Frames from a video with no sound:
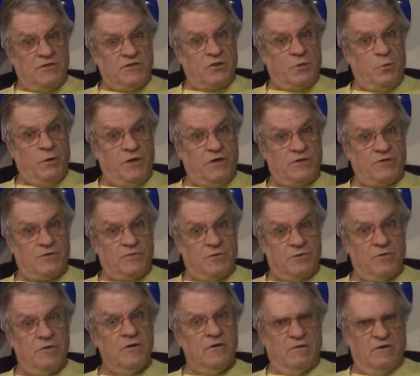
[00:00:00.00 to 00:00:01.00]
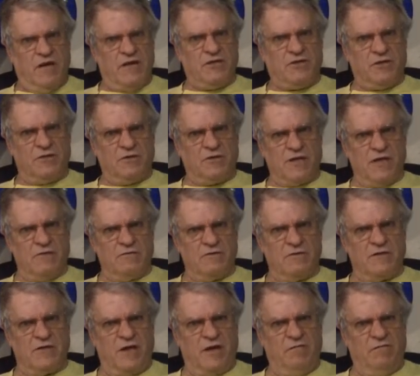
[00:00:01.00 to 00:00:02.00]
to squeeze through. That sure
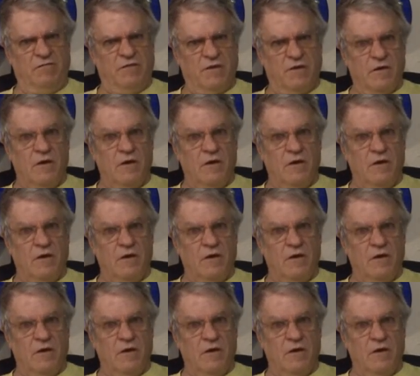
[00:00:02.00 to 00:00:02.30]
sounds safe.